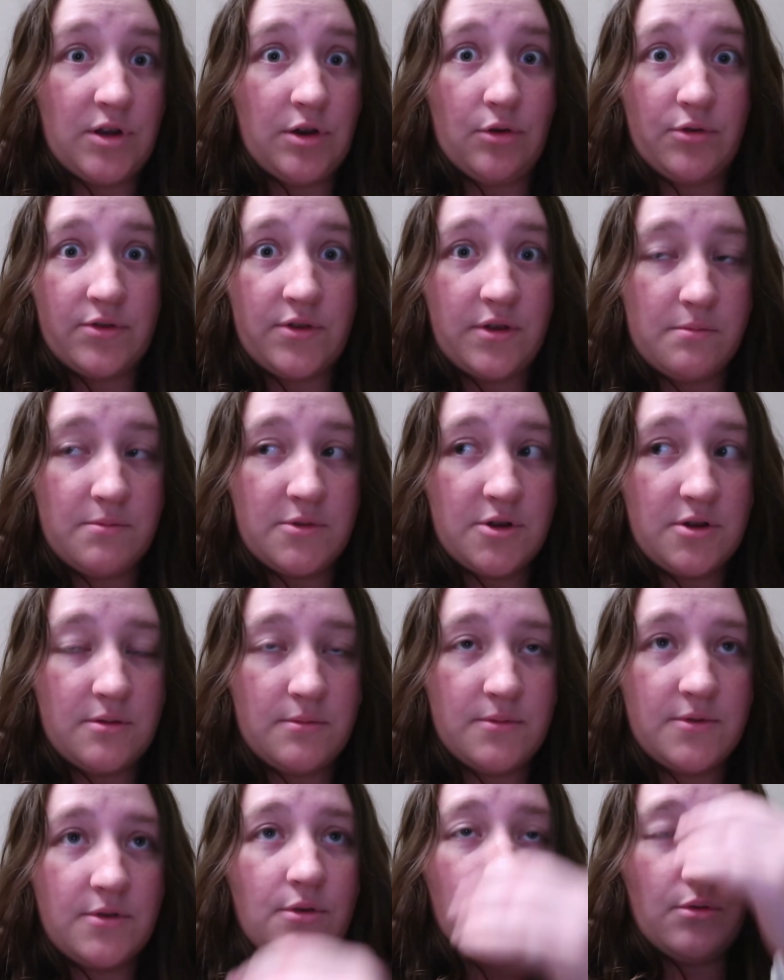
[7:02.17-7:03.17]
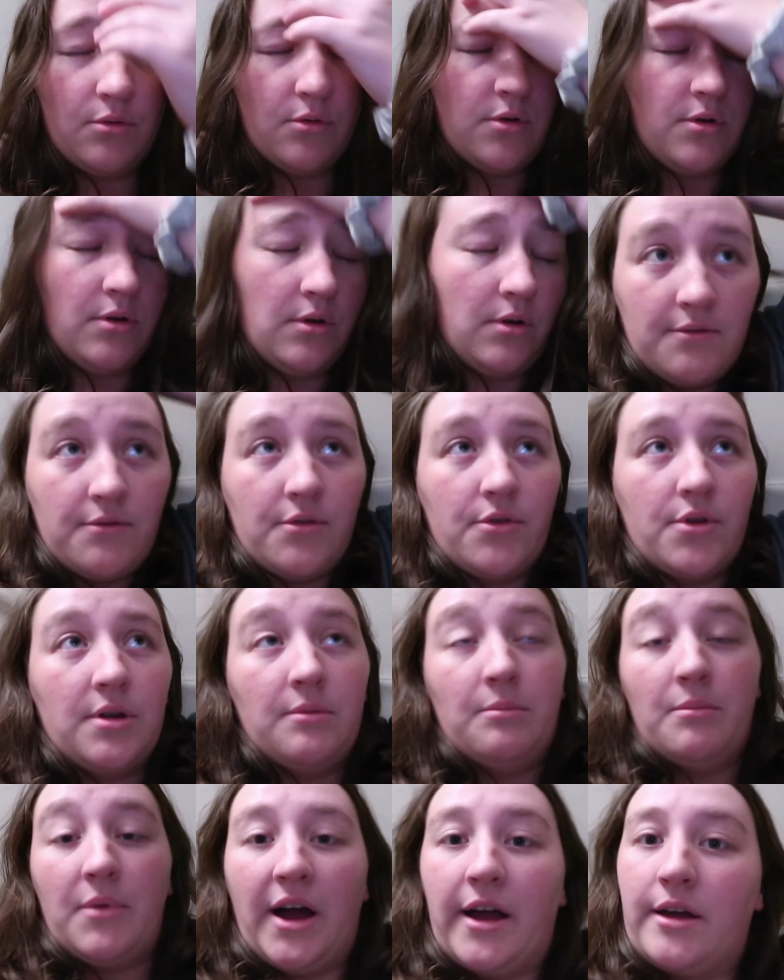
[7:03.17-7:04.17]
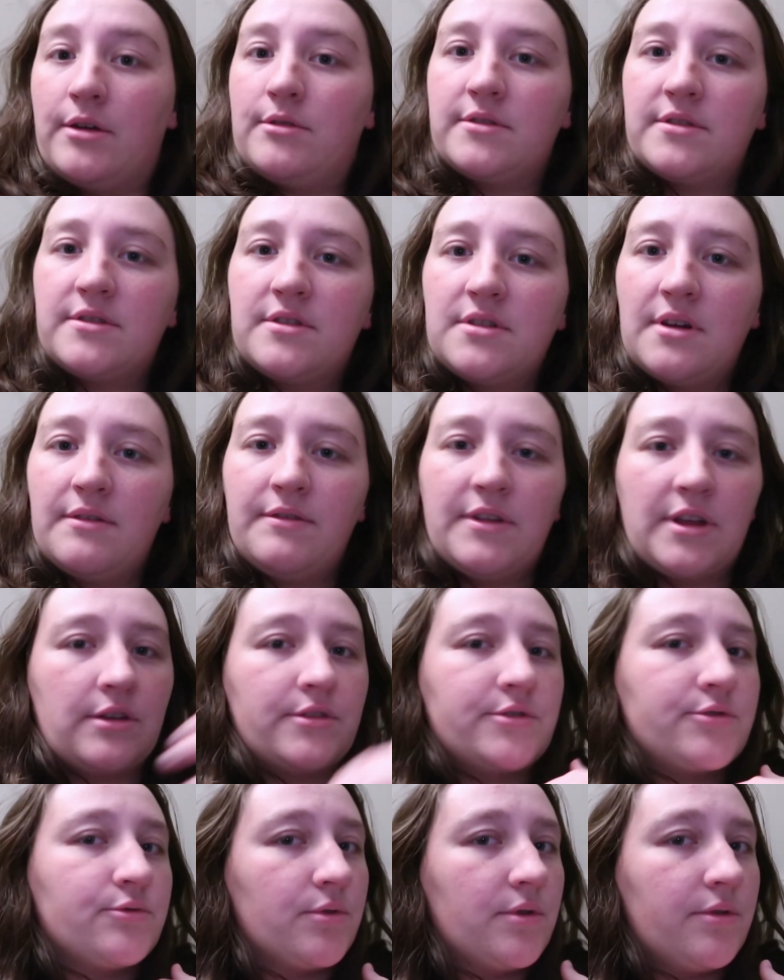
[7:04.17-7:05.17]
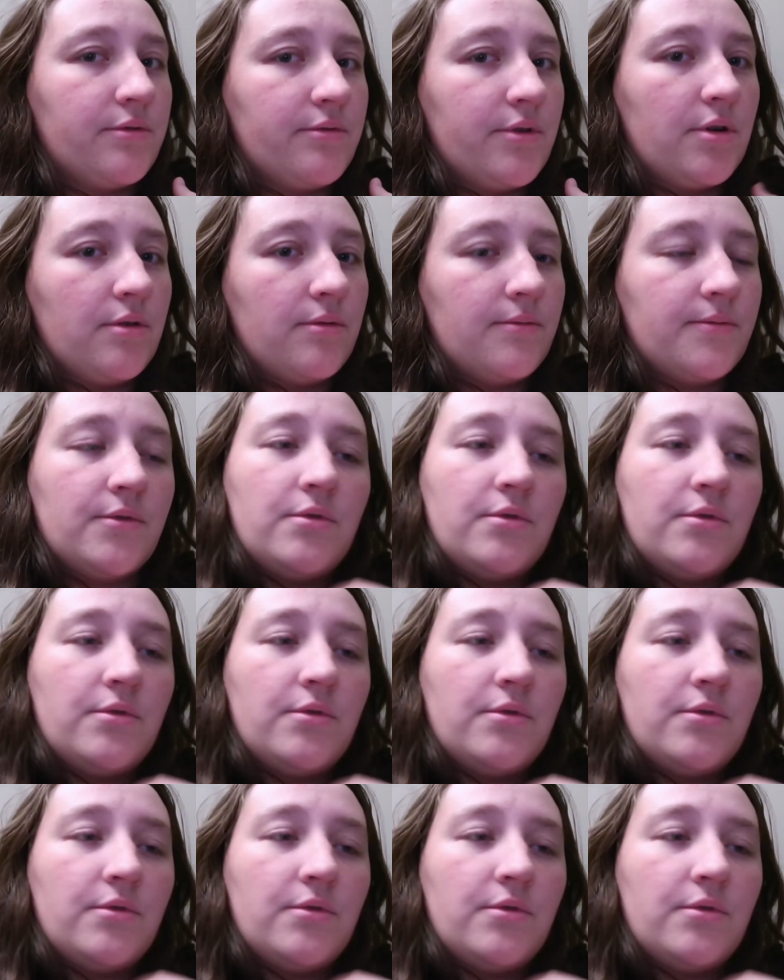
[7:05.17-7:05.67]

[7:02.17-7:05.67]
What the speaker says: no symptoms or very mild stuff like a sore throat.